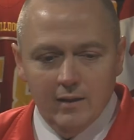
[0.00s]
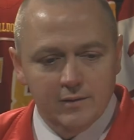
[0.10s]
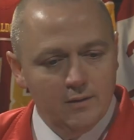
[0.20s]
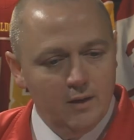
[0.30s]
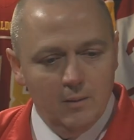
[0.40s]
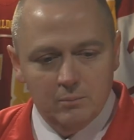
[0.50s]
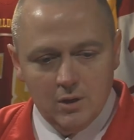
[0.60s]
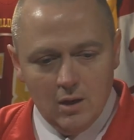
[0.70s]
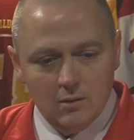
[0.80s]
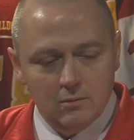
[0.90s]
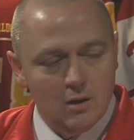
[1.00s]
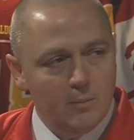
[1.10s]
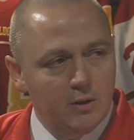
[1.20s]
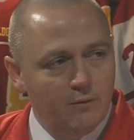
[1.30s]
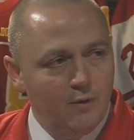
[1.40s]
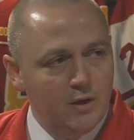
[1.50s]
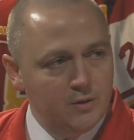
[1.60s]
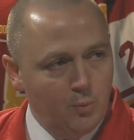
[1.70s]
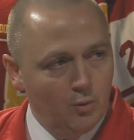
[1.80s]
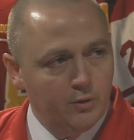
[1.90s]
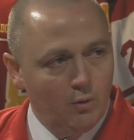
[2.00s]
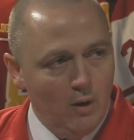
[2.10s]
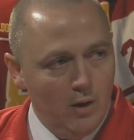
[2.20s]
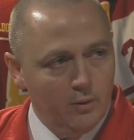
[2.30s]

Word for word: of the game, talk talk about the fan support, the crowd,